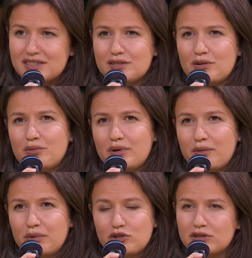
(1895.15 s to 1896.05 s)

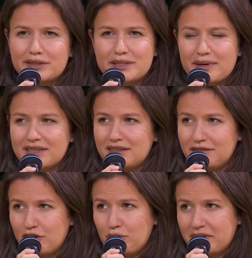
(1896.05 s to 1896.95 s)
So we don't expect the
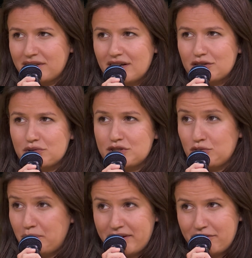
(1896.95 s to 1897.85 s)
developing countries
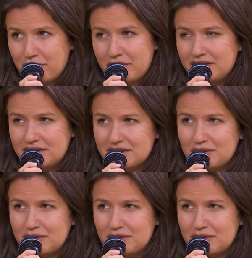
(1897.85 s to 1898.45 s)
to pay for it.